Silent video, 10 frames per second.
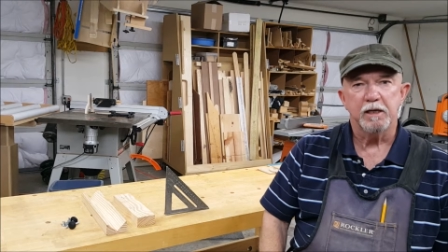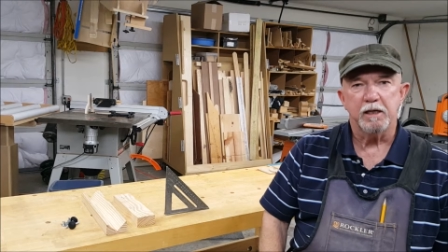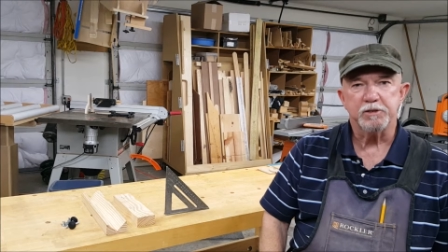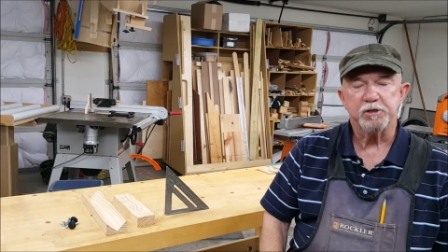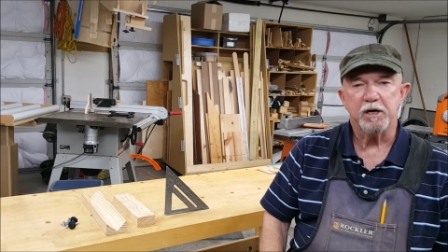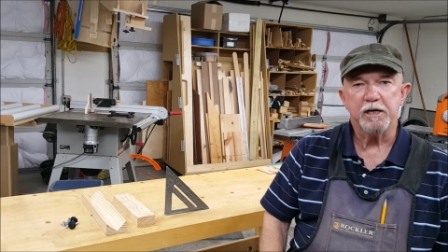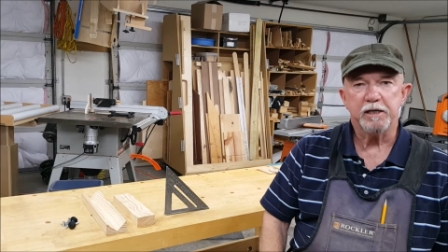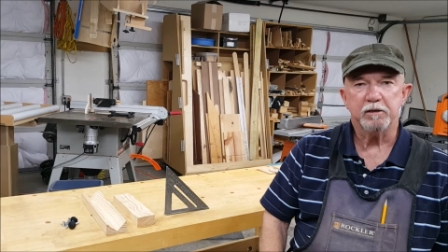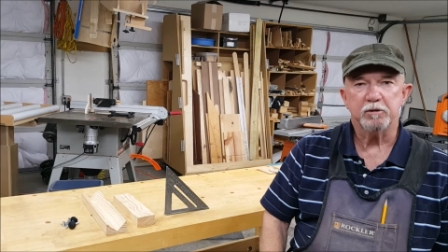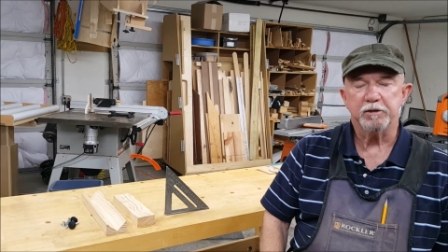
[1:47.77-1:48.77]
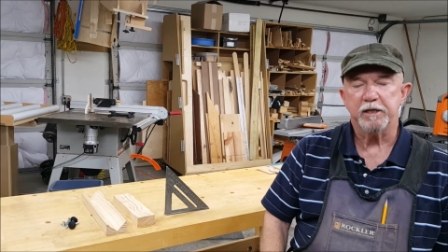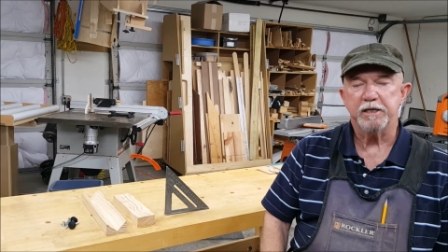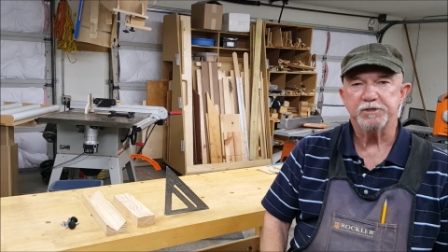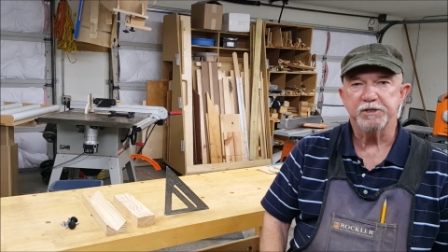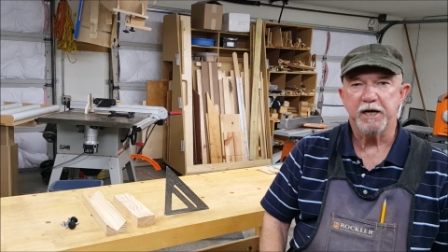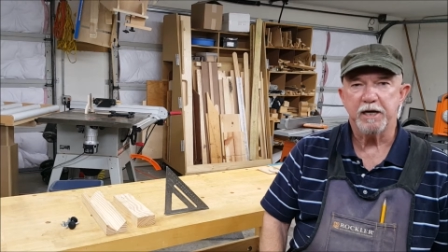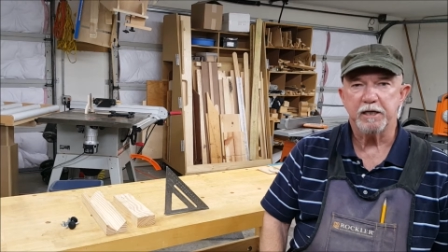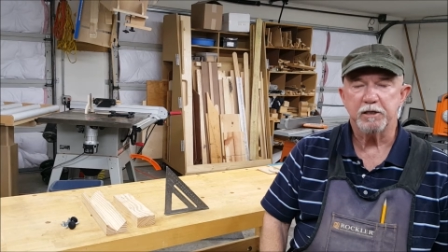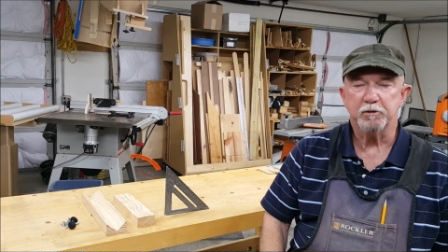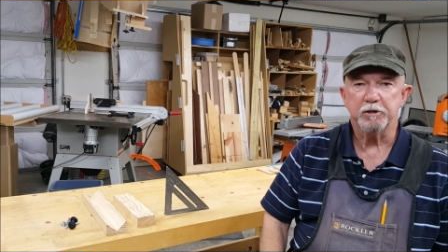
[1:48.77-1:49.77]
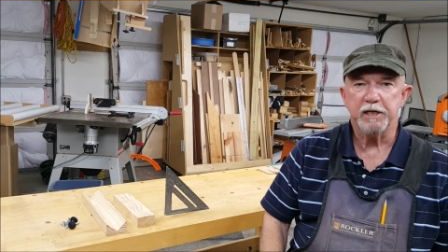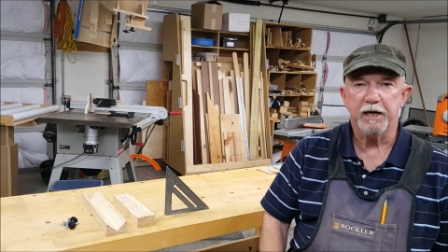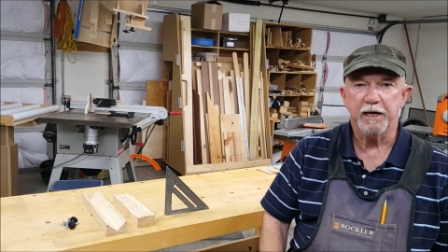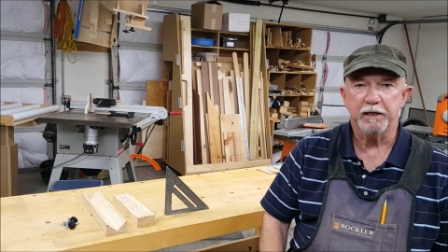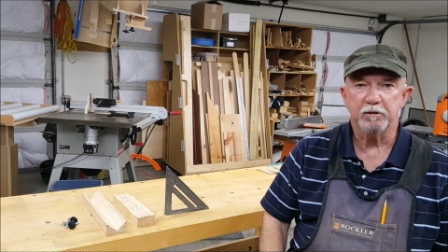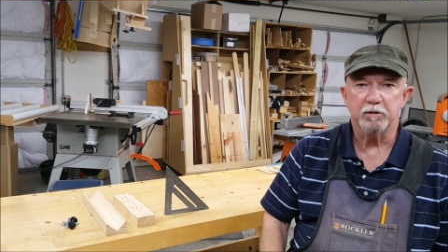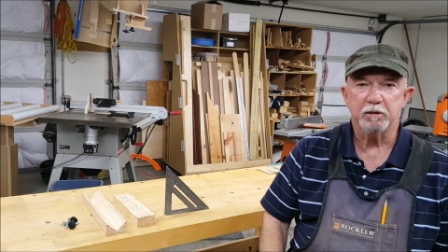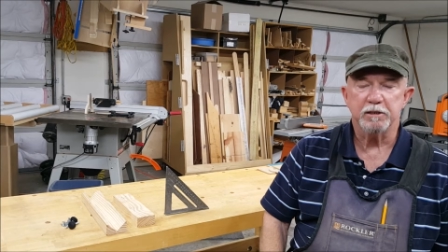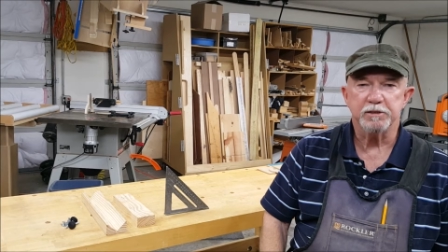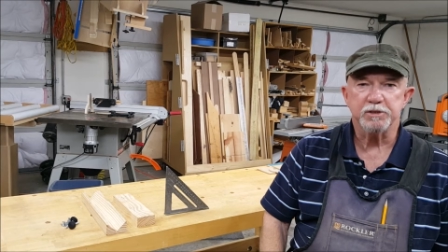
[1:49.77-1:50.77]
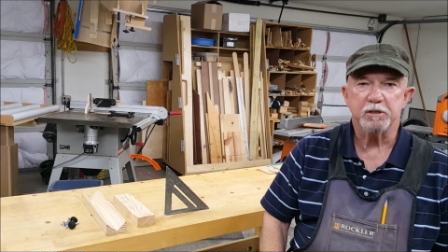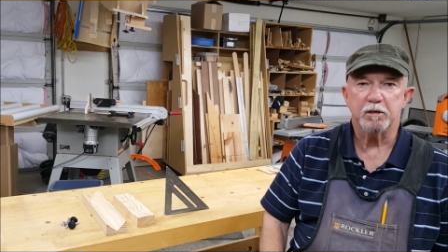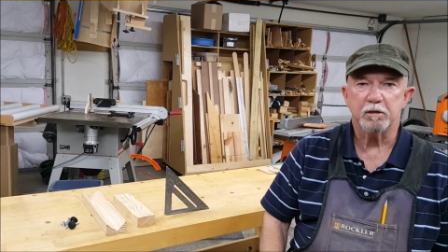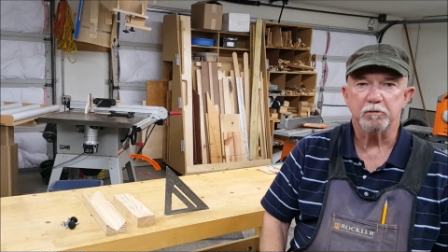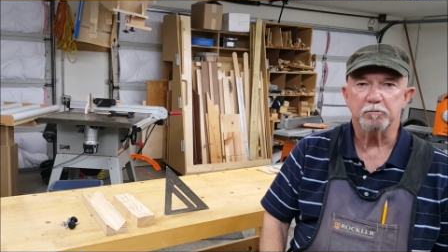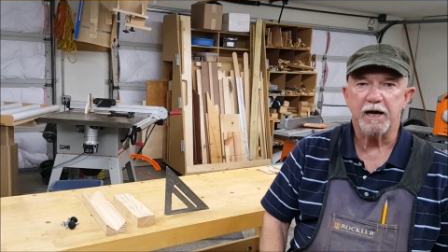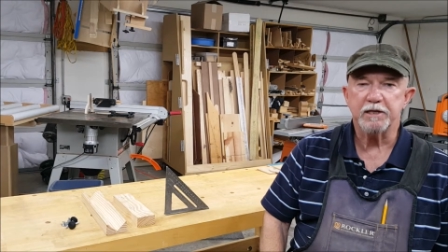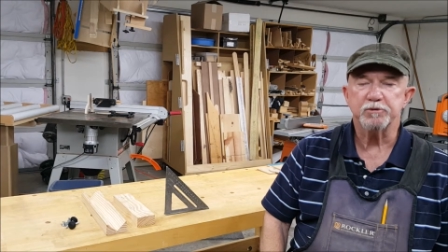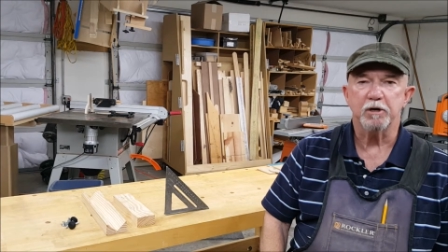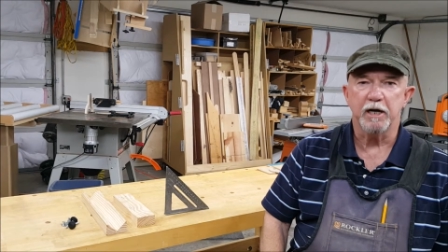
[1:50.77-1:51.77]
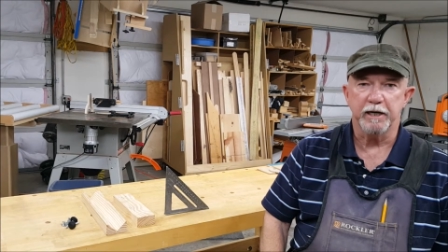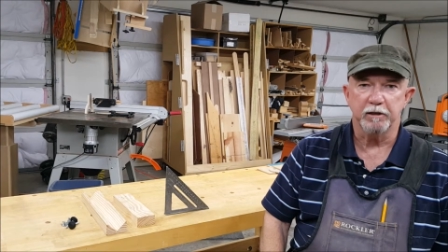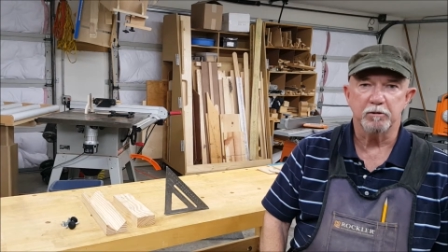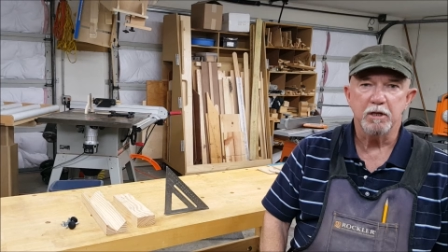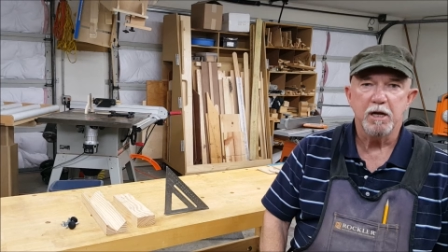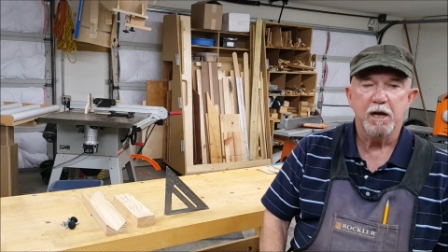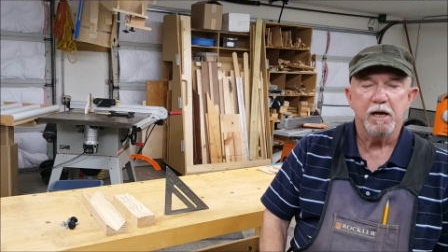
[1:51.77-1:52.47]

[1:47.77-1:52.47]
A triangle that has a ninety degree angle is called a right triangle,